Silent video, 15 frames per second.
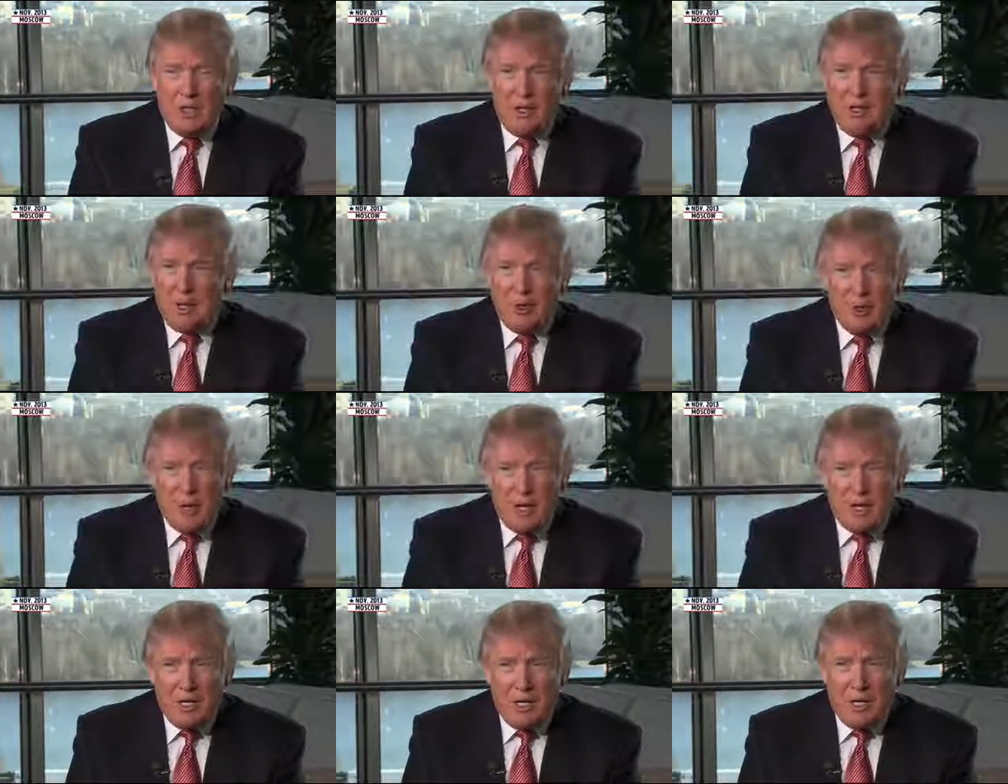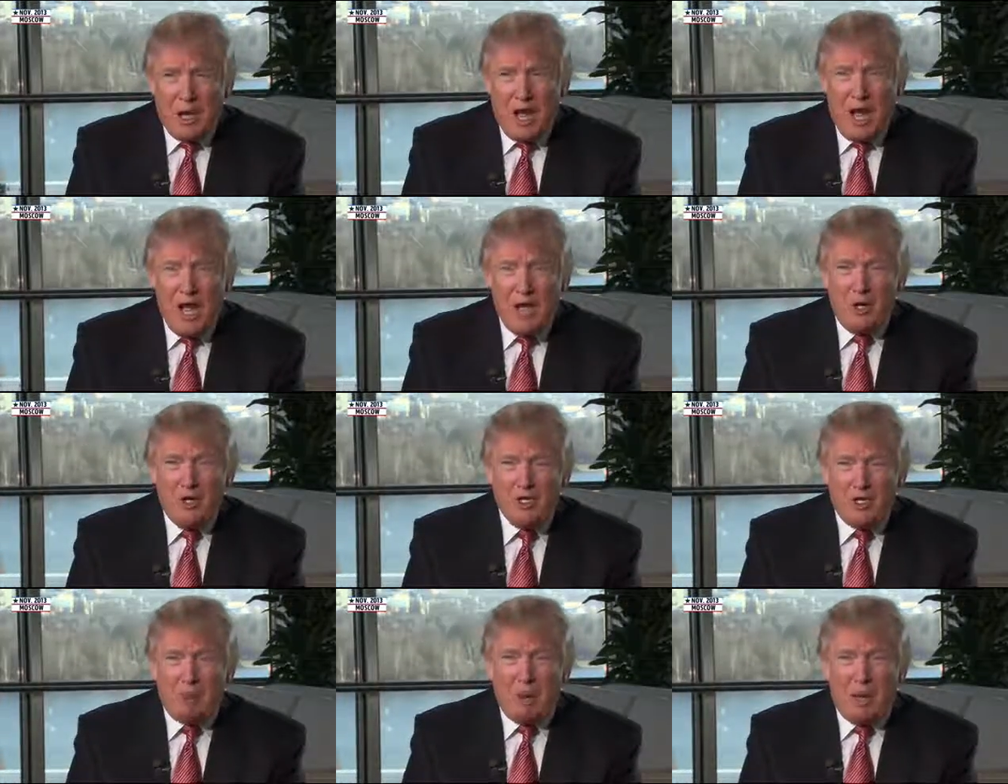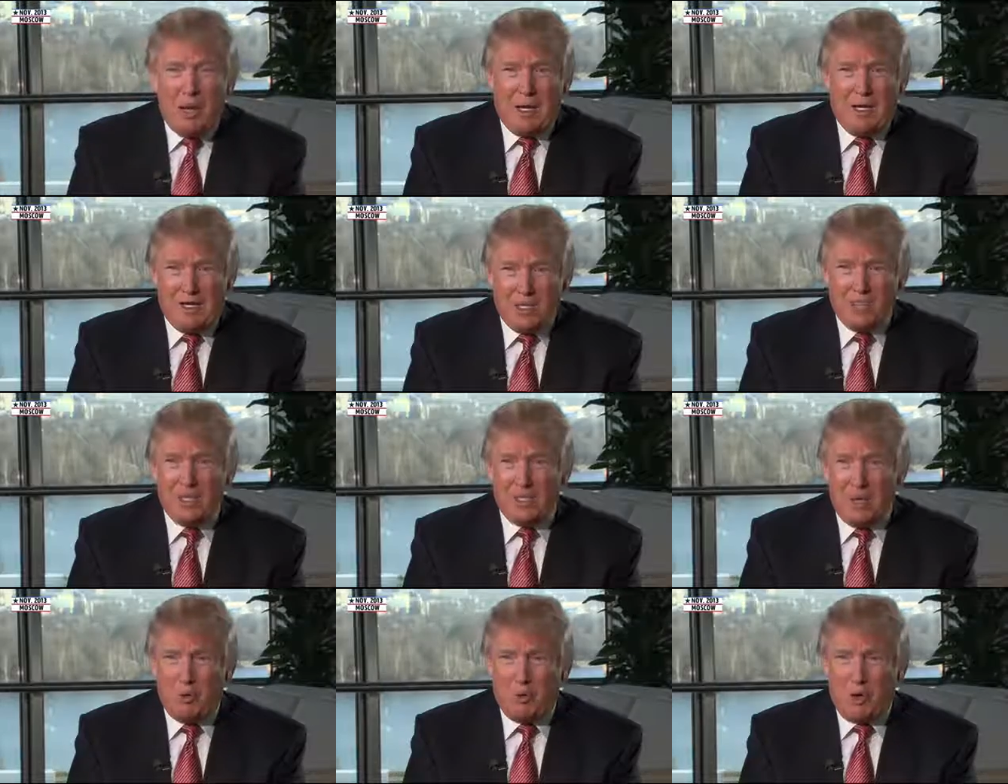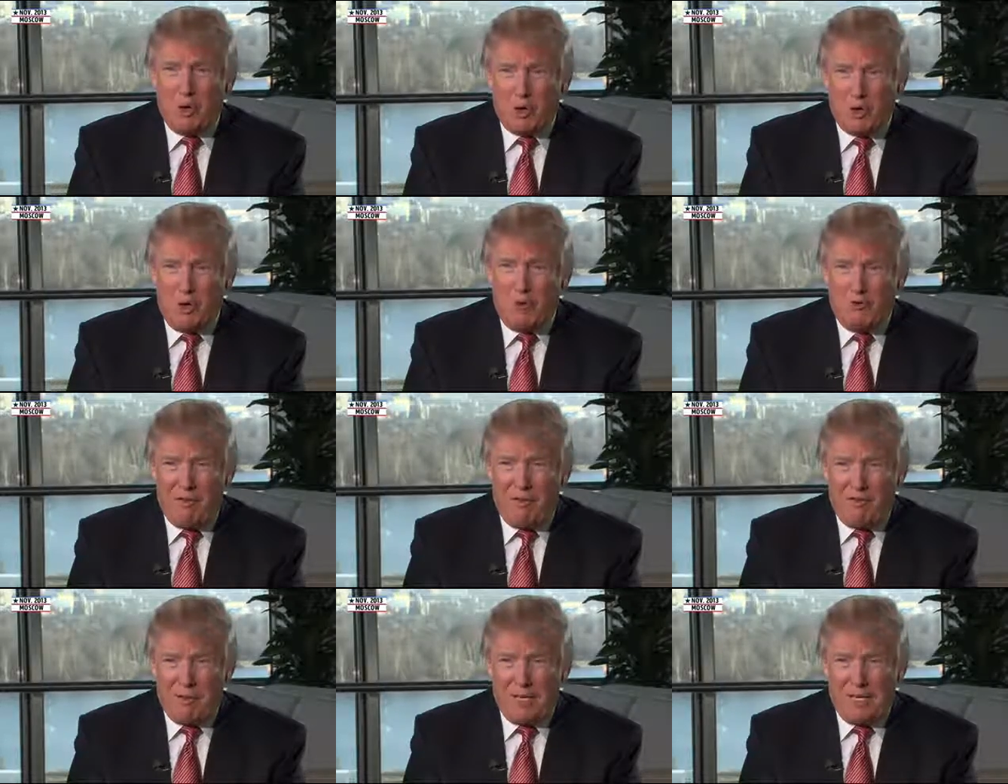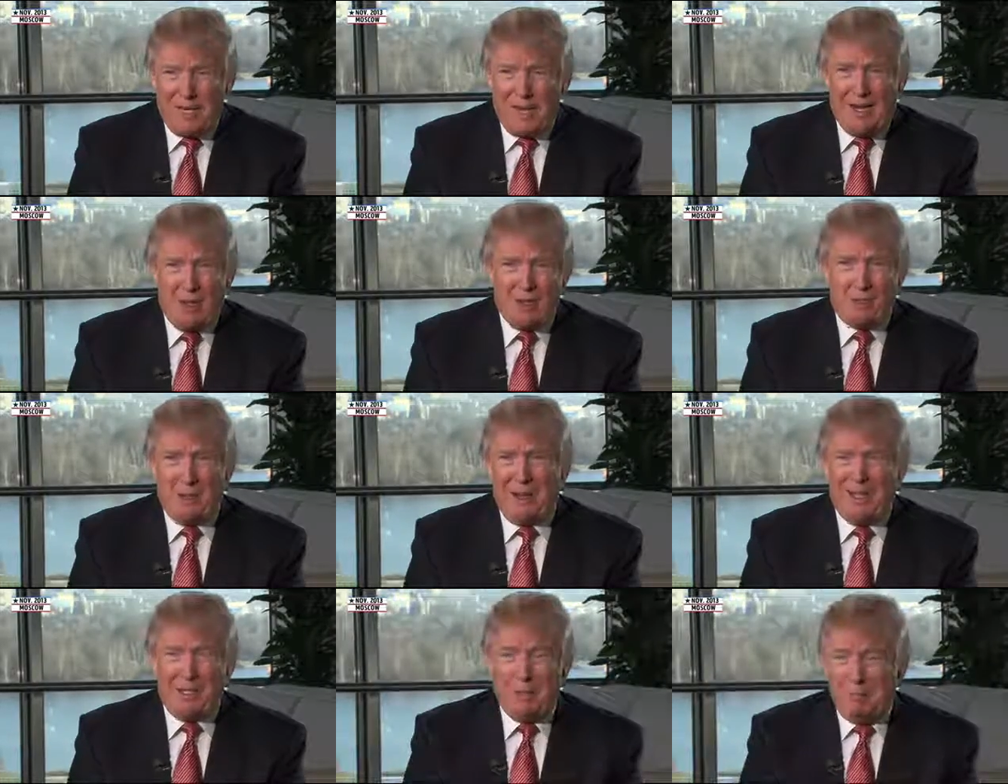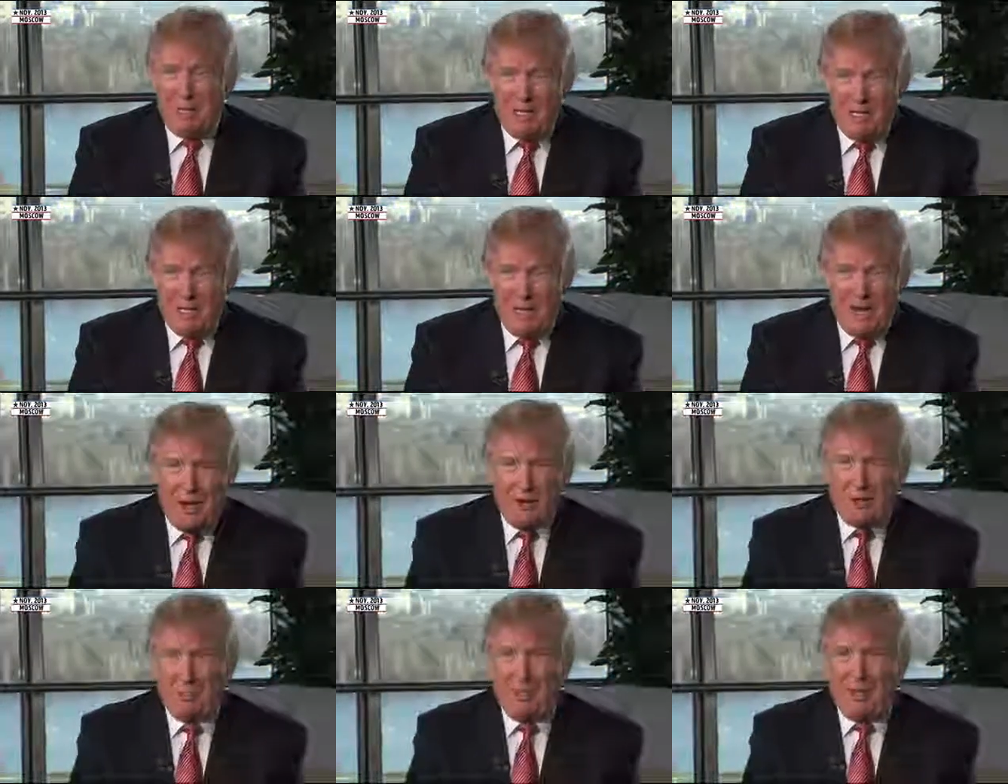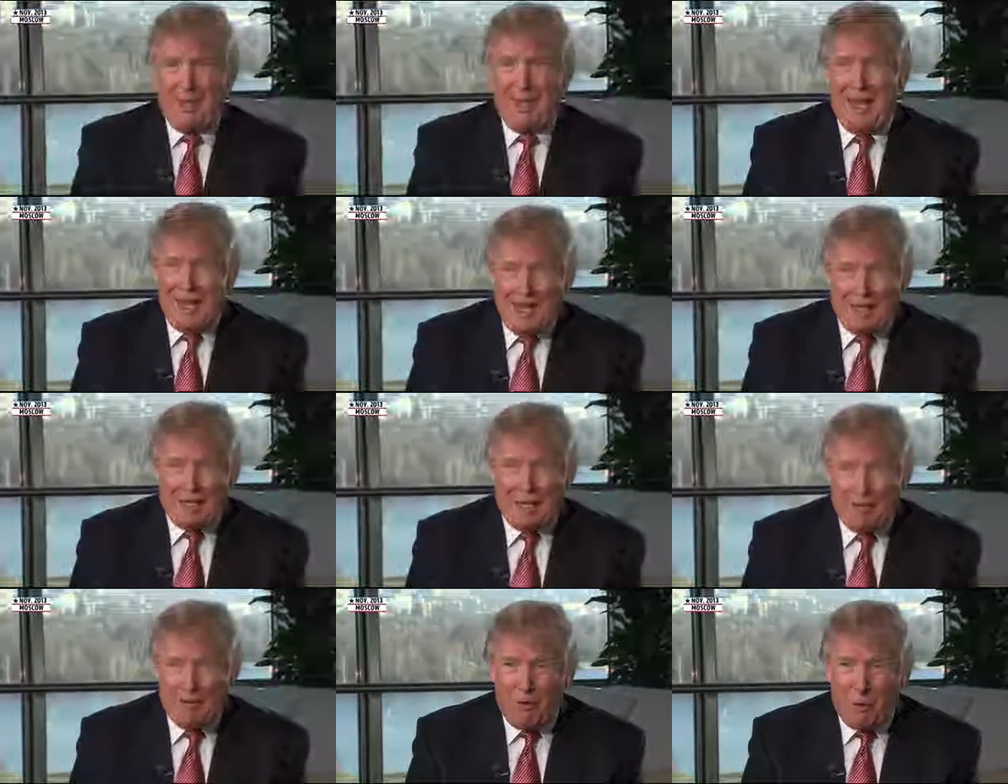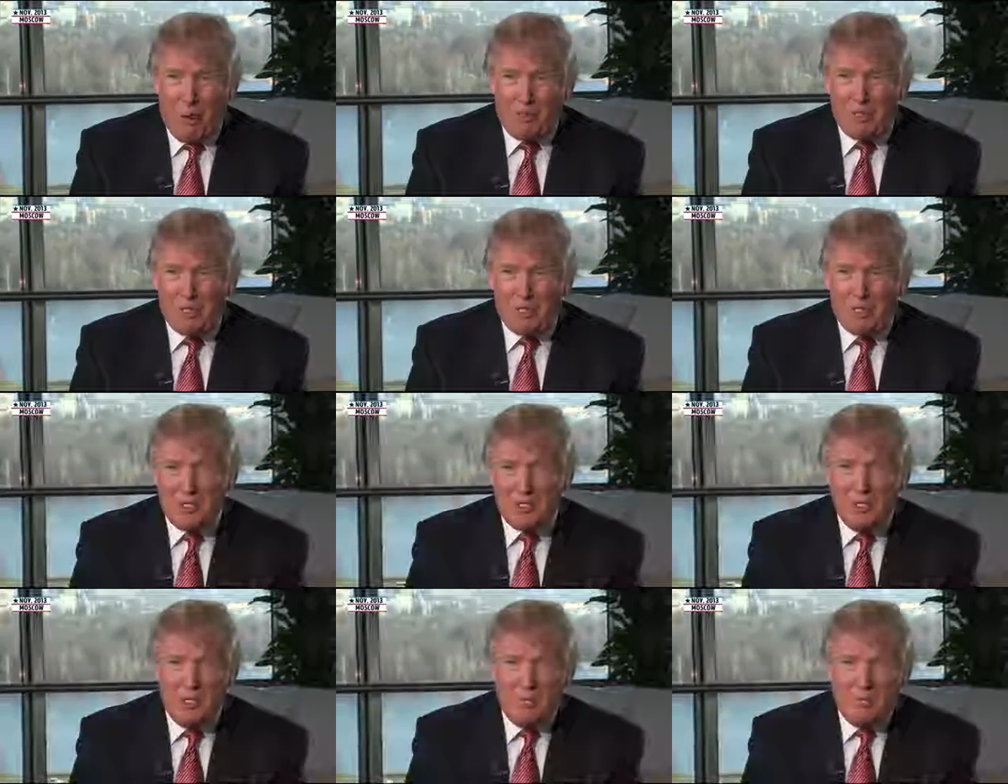They're great. I don't spend 635 million. I don't spend a million. I don't spend anything for websites.